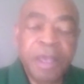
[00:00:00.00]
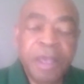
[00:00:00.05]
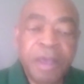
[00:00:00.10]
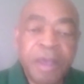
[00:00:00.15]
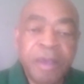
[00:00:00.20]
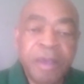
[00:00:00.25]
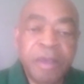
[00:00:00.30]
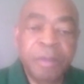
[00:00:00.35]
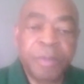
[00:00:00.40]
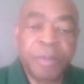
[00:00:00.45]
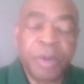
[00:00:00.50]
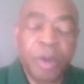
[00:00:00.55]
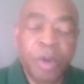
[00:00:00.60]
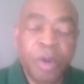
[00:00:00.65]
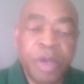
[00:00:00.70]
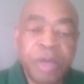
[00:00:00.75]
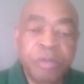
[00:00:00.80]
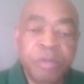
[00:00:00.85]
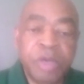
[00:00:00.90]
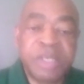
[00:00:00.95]

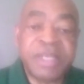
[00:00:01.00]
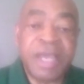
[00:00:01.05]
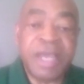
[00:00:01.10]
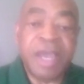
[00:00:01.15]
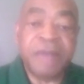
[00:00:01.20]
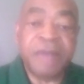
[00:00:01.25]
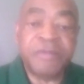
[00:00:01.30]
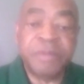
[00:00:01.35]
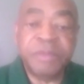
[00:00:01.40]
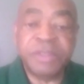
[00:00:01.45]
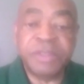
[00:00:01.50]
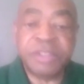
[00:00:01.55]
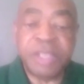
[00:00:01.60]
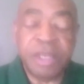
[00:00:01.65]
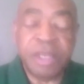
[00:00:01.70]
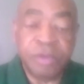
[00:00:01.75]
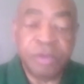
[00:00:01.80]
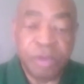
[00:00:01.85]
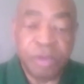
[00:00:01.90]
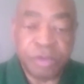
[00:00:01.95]
employed and retired from the state
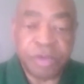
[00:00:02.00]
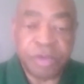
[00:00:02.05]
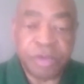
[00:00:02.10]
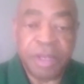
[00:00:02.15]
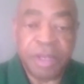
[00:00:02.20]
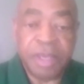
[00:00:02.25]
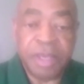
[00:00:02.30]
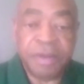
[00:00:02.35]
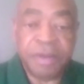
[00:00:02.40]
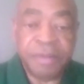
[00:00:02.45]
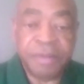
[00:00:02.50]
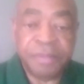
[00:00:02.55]
of North Carolina.